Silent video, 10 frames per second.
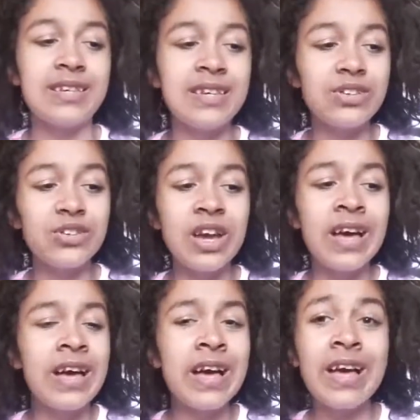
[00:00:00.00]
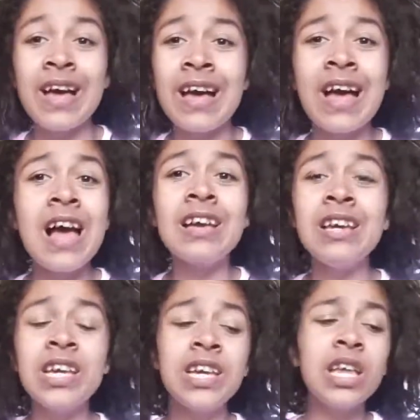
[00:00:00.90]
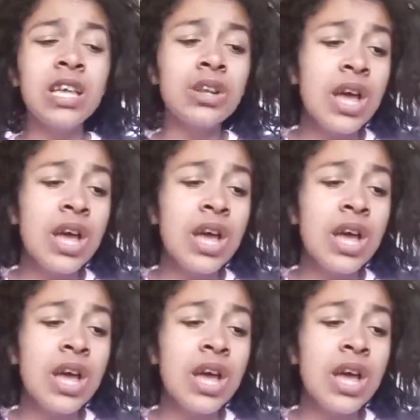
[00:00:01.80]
this train.